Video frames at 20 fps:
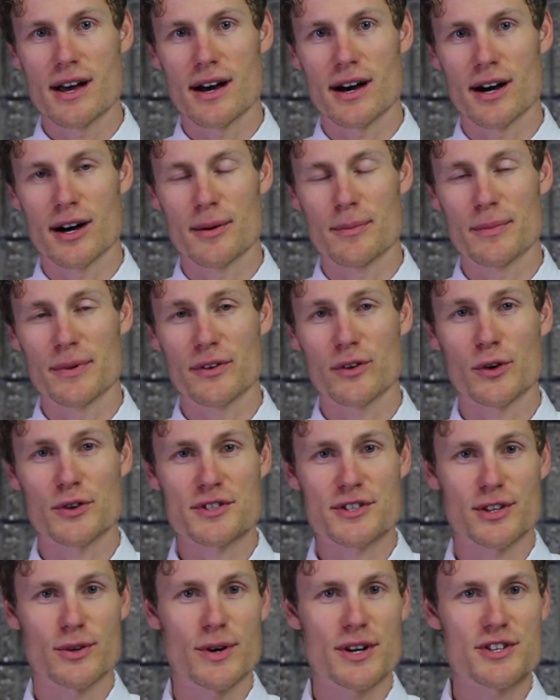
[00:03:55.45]
Um, but of
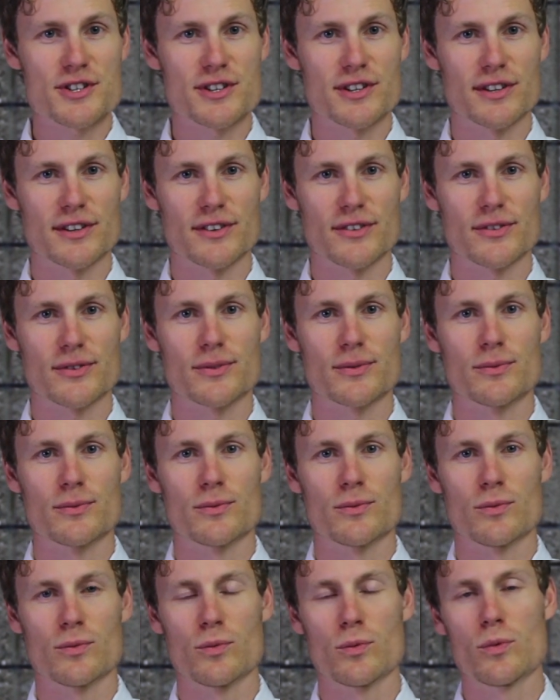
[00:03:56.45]
course, the question is,
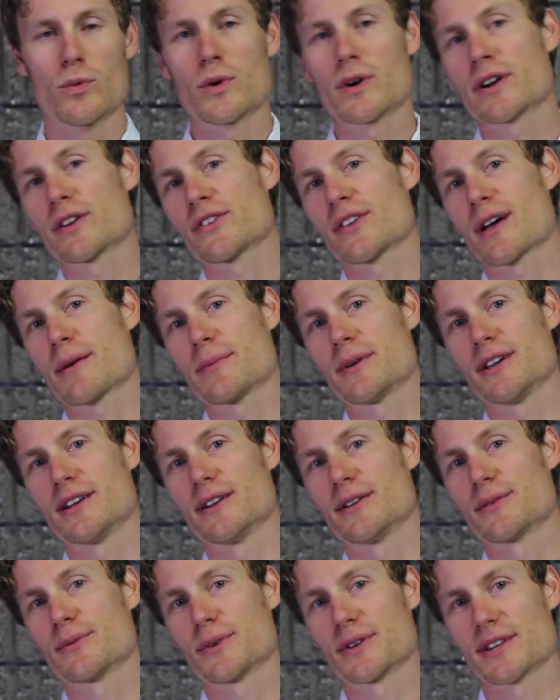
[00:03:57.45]
what does that
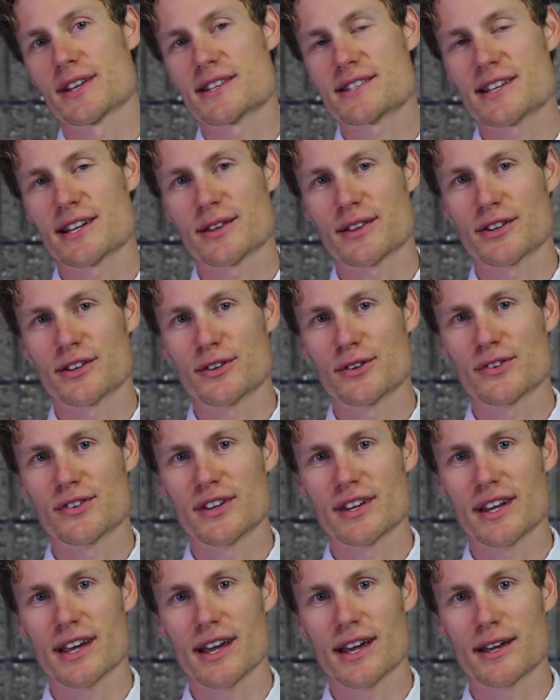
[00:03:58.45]
mean when they say they're
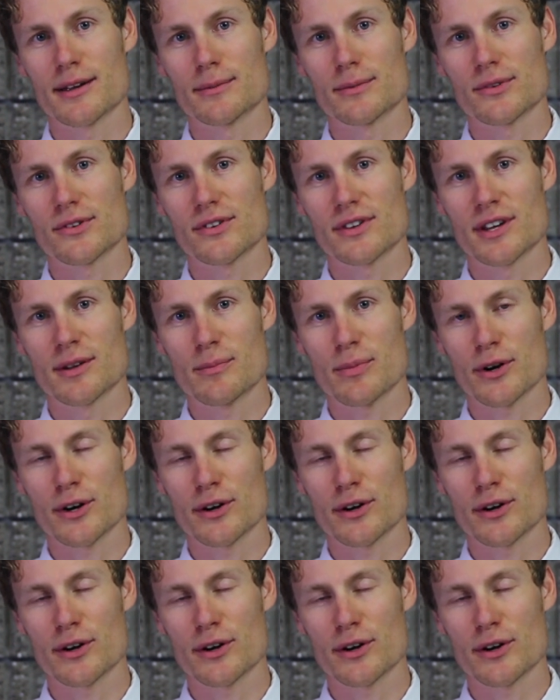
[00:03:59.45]
using games? And